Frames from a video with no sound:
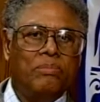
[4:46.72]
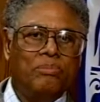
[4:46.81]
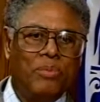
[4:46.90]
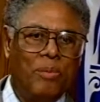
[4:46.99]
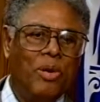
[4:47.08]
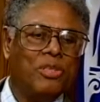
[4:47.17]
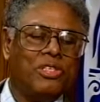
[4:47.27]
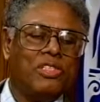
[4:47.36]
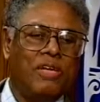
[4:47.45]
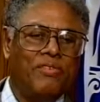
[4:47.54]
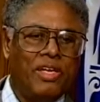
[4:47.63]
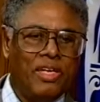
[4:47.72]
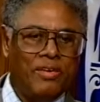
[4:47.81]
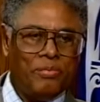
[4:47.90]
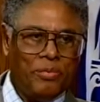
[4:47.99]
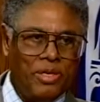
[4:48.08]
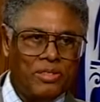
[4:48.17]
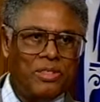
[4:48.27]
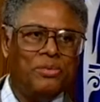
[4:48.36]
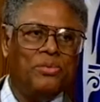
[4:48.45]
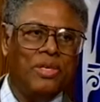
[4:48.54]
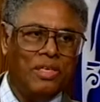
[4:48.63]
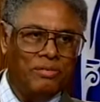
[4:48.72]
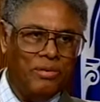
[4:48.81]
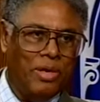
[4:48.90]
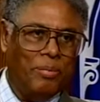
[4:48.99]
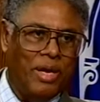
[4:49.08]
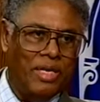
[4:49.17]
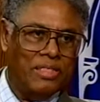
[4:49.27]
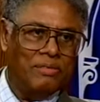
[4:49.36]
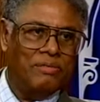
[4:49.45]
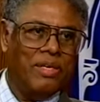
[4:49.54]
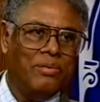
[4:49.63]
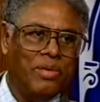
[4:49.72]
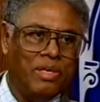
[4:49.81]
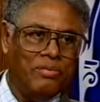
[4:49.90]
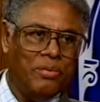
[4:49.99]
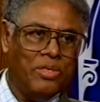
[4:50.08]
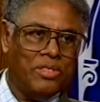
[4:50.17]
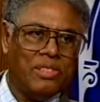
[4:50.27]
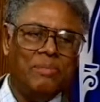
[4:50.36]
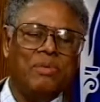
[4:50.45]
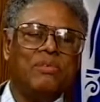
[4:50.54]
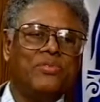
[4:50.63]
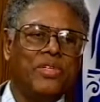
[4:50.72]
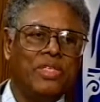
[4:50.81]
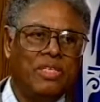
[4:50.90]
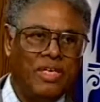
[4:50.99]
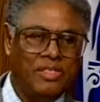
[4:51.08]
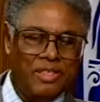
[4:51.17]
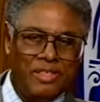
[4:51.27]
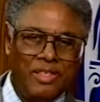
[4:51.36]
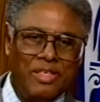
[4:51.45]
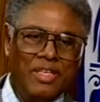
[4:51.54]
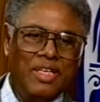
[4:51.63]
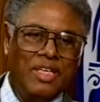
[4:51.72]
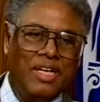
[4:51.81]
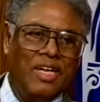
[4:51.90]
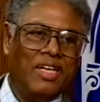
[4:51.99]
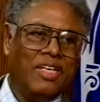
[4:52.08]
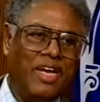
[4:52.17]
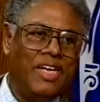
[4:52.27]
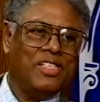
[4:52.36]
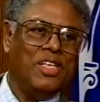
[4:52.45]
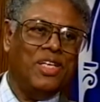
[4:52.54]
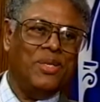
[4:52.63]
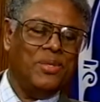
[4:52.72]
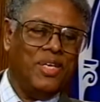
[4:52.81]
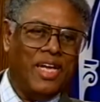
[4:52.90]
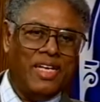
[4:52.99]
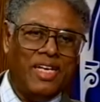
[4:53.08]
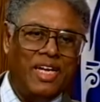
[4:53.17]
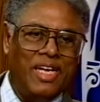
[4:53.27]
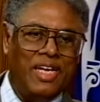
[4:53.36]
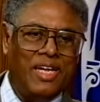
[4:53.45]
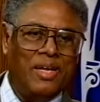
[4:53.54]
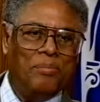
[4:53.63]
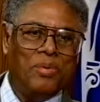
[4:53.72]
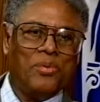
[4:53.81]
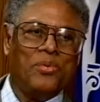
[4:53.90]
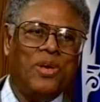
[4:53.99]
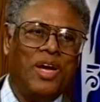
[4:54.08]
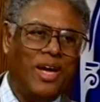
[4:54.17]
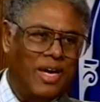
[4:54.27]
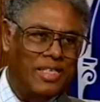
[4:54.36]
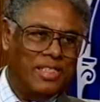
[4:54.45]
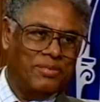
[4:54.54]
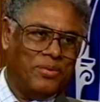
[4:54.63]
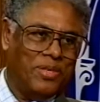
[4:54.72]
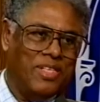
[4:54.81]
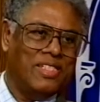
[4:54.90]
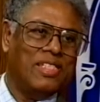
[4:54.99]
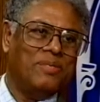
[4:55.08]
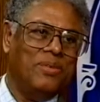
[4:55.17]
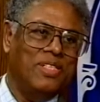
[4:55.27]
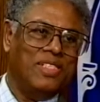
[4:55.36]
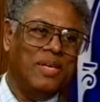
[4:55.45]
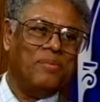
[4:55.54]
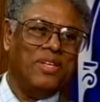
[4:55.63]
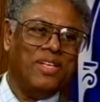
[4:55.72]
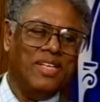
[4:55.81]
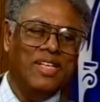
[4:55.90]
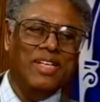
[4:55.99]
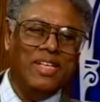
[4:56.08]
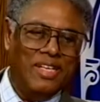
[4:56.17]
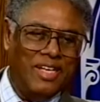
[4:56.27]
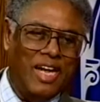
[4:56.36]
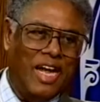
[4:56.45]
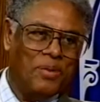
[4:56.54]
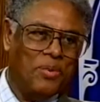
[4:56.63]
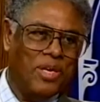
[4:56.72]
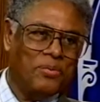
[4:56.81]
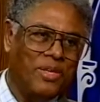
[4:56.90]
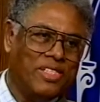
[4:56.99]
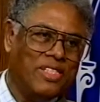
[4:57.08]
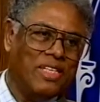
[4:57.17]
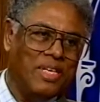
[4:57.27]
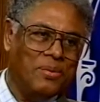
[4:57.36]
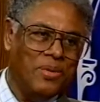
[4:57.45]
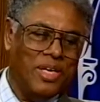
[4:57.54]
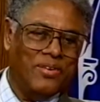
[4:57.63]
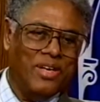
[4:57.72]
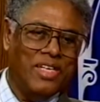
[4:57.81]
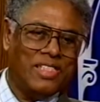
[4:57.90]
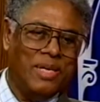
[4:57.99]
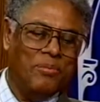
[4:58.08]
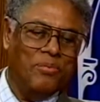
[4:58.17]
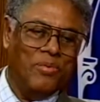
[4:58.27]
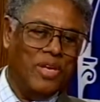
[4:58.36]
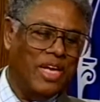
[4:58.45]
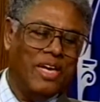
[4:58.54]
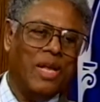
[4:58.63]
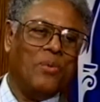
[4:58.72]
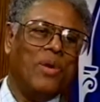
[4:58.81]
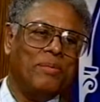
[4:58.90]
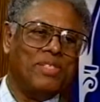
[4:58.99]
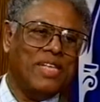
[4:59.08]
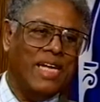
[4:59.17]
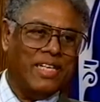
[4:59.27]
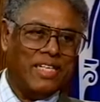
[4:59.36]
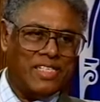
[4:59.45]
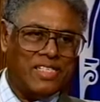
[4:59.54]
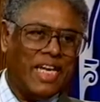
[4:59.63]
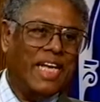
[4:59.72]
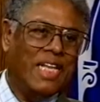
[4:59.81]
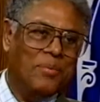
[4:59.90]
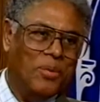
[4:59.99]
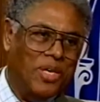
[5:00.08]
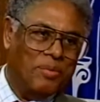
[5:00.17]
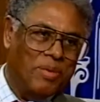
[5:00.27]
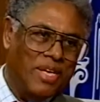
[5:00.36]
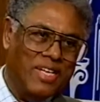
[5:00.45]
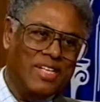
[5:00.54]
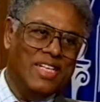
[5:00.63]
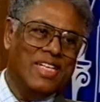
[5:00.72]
Most of the stuff I get from readers is really very positive, very reinforcing. Some of it's very touching. Occasionally you'll get a barrage of criticism on something. I had one recently where there's some internet website that is sicking them on me